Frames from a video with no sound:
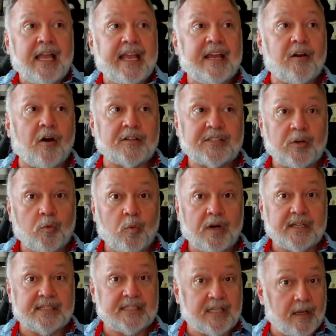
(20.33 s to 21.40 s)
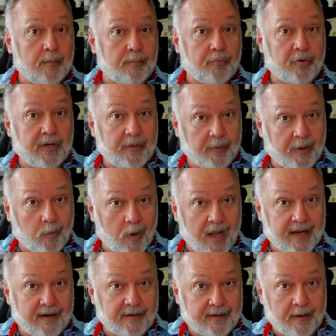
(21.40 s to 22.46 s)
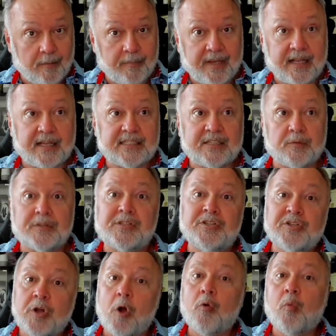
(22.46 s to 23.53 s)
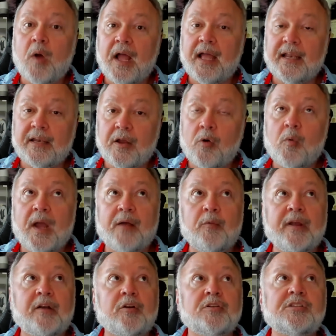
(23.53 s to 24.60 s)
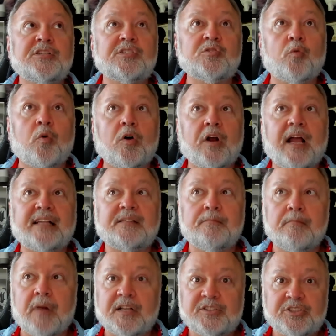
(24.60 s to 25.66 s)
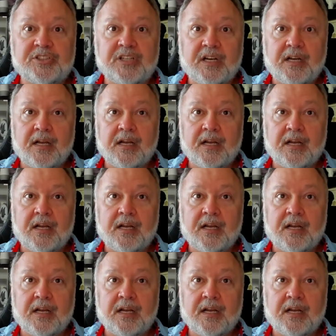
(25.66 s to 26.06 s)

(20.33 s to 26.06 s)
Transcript: It also was pretty required because there was no way, no way we could store as much